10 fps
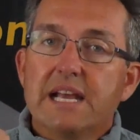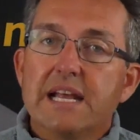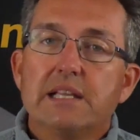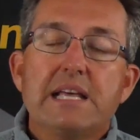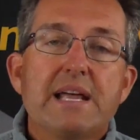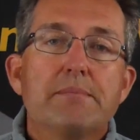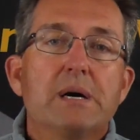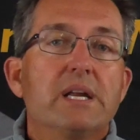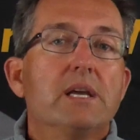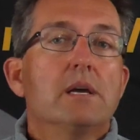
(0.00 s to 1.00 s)
and a lot of
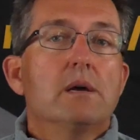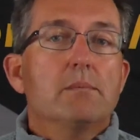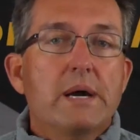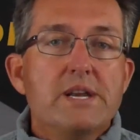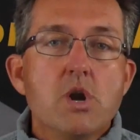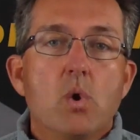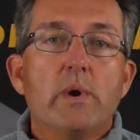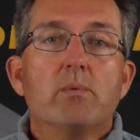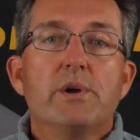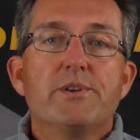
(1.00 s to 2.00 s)
money by
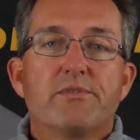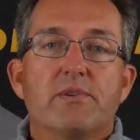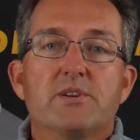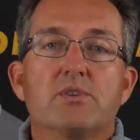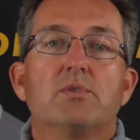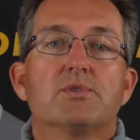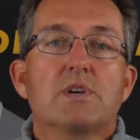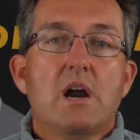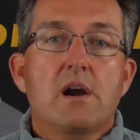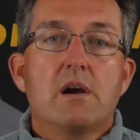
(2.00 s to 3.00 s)
knowing what your thresholds
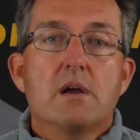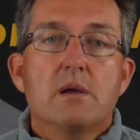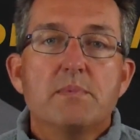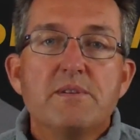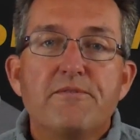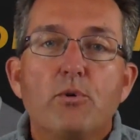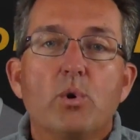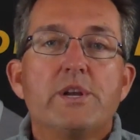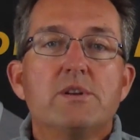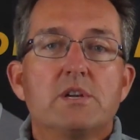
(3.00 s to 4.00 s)
are
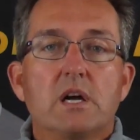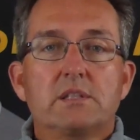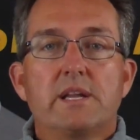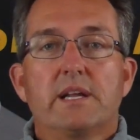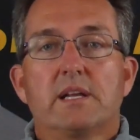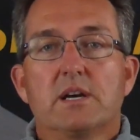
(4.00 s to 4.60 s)
before you talk to that